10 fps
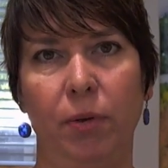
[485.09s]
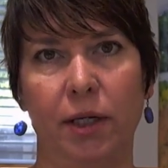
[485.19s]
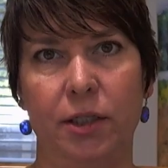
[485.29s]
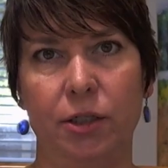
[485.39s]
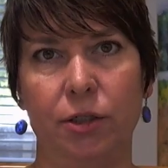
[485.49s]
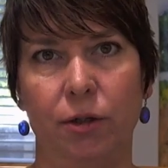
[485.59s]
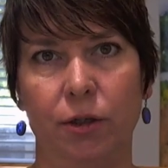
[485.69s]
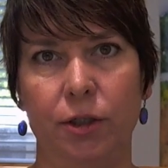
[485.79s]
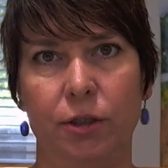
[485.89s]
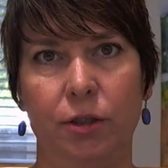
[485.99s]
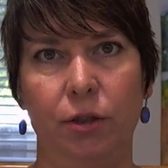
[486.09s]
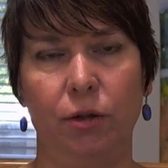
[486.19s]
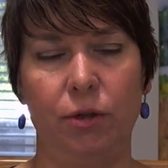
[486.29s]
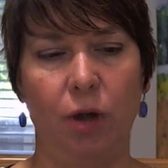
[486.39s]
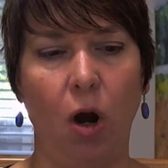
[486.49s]
practitioner, just
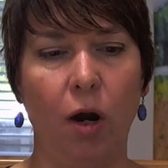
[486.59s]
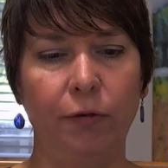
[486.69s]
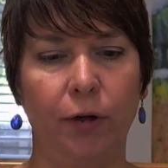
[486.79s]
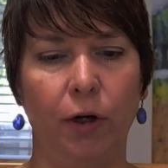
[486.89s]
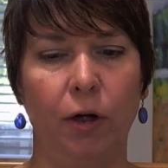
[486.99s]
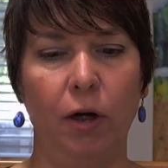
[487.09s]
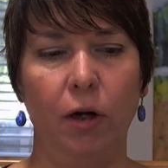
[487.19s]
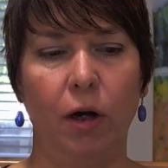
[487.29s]
to offer